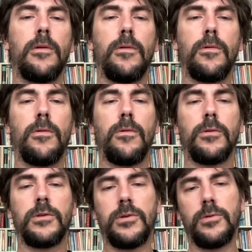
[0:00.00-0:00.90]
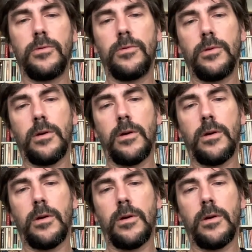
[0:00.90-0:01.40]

or to